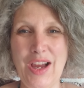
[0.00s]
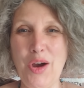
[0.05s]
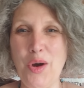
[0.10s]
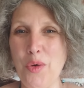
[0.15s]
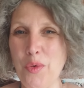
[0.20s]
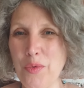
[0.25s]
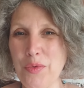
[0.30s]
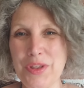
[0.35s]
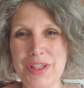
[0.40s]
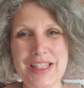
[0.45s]

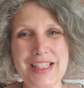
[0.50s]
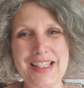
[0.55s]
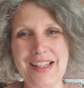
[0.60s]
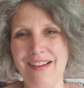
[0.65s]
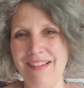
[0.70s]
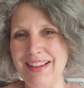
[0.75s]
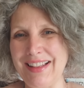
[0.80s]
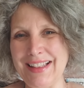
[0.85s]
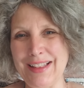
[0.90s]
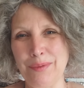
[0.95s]
all the
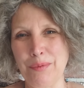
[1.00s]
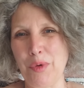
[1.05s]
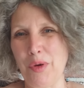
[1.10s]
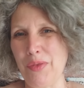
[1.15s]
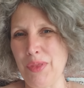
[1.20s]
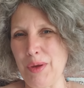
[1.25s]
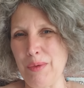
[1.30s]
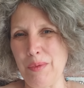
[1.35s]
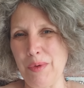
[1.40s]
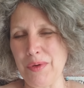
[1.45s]
designs and what
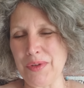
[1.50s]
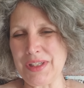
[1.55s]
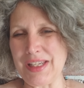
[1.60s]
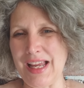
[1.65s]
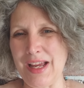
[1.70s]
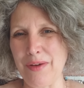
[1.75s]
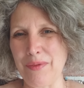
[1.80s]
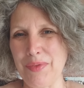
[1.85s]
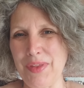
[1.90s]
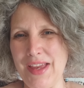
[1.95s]
there was
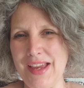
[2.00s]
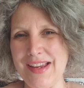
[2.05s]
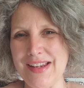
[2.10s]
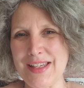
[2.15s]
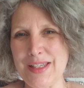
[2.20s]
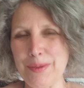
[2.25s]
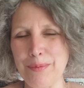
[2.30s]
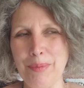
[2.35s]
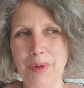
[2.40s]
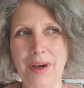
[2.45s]
out there
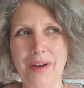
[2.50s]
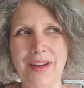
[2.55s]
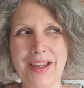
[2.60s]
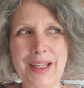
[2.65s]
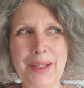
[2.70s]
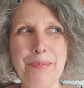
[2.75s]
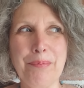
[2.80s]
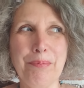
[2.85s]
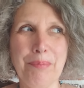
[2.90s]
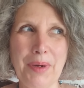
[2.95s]
to buy.